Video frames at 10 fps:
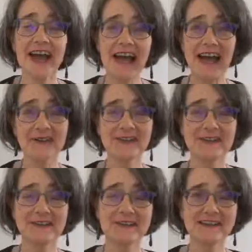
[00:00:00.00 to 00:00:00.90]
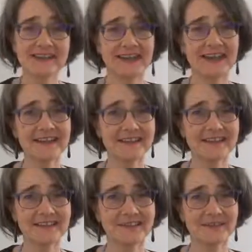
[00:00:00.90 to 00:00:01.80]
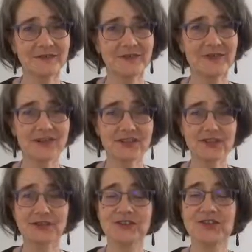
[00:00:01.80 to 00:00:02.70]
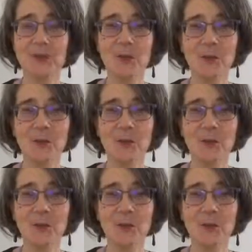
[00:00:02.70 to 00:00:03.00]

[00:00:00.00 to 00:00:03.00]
having understanding for our children and